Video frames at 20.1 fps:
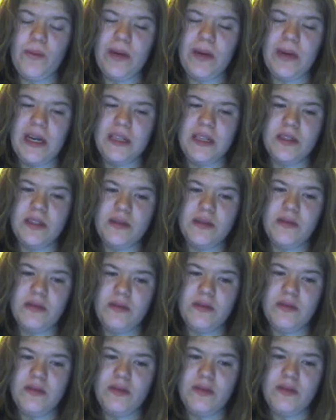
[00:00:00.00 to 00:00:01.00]
you guys
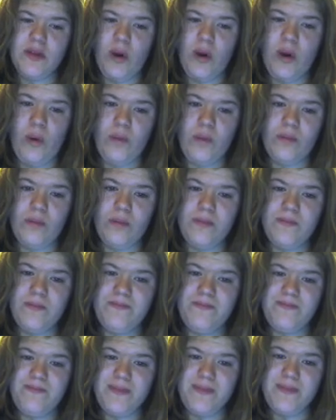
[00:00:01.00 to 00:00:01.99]
don't
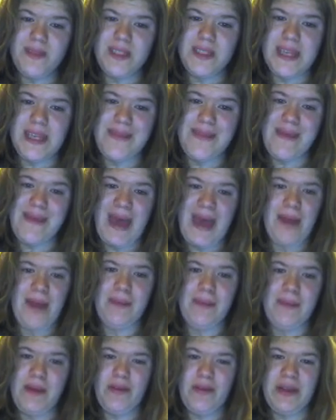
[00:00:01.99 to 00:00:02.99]
get mad at
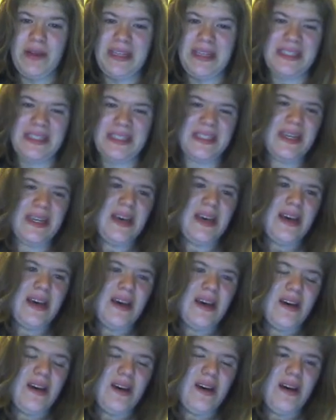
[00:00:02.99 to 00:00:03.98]
me for this.
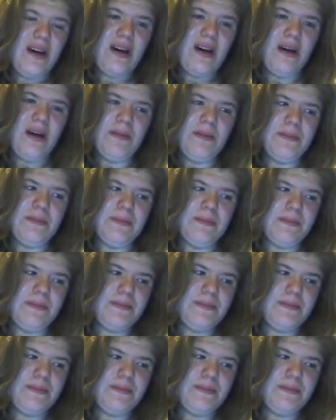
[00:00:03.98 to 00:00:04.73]
Um,